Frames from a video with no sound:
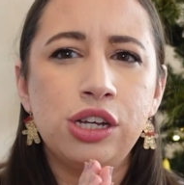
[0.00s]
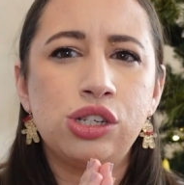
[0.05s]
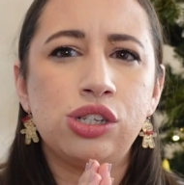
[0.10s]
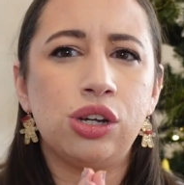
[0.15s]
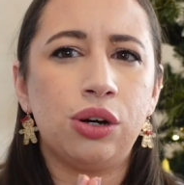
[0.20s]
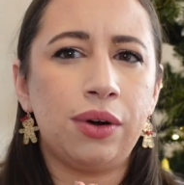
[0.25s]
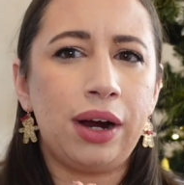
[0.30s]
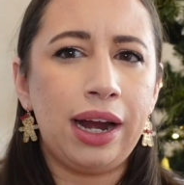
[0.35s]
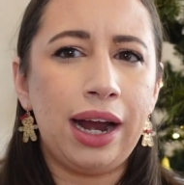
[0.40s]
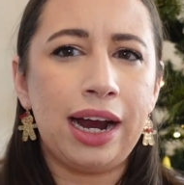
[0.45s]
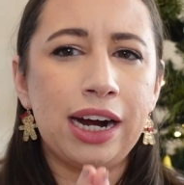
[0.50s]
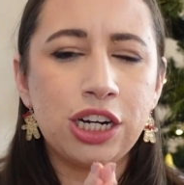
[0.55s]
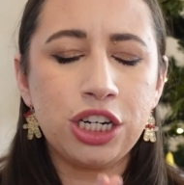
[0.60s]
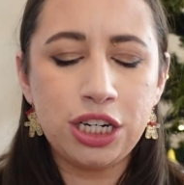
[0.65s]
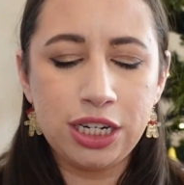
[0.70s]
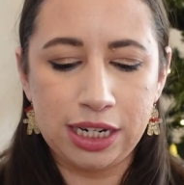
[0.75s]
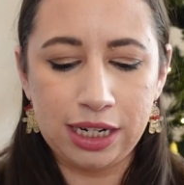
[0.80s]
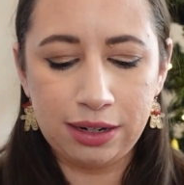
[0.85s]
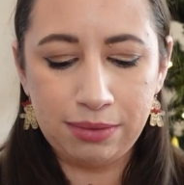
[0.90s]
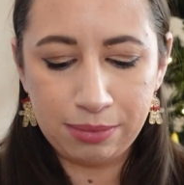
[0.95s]
So I
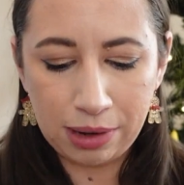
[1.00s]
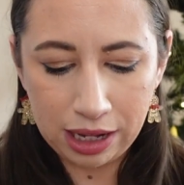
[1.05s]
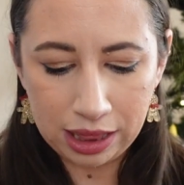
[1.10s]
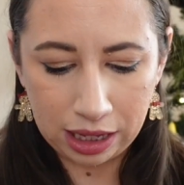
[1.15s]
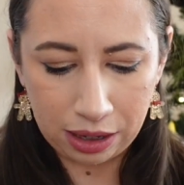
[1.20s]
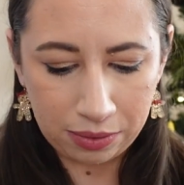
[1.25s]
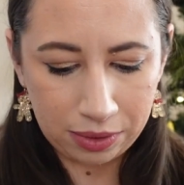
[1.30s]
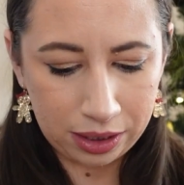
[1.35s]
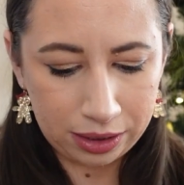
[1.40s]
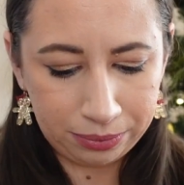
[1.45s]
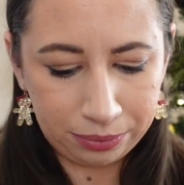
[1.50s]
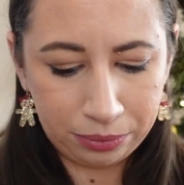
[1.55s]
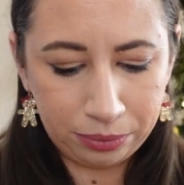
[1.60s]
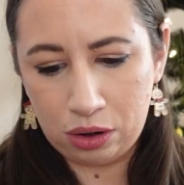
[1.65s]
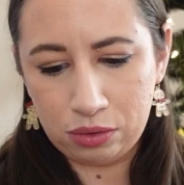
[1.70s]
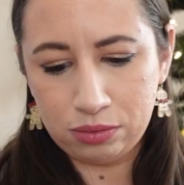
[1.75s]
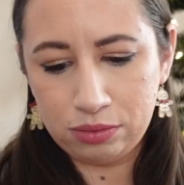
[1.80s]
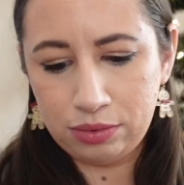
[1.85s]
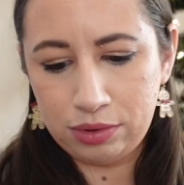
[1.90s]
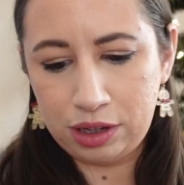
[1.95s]
actually didn't mind that one.
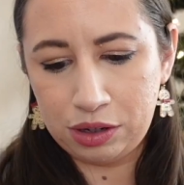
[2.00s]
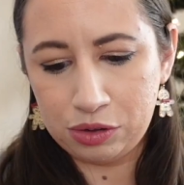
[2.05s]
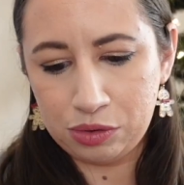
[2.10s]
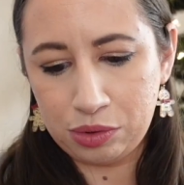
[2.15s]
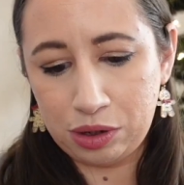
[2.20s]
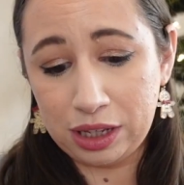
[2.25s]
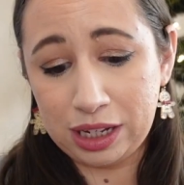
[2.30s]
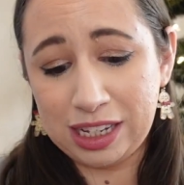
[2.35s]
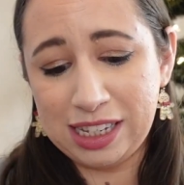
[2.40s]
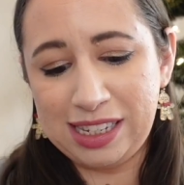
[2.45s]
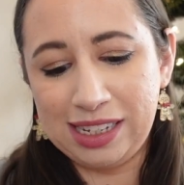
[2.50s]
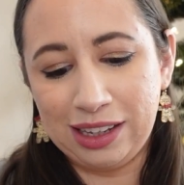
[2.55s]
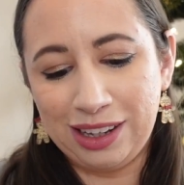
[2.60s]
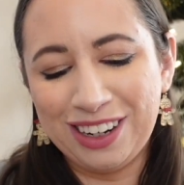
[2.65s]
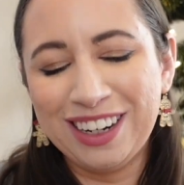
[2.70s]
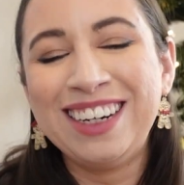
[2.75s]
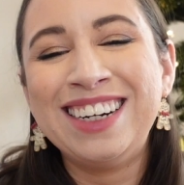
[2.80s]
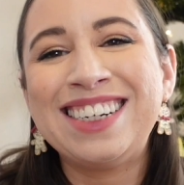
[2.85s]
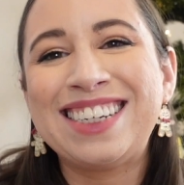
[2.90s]
Oh, those were all the concealers.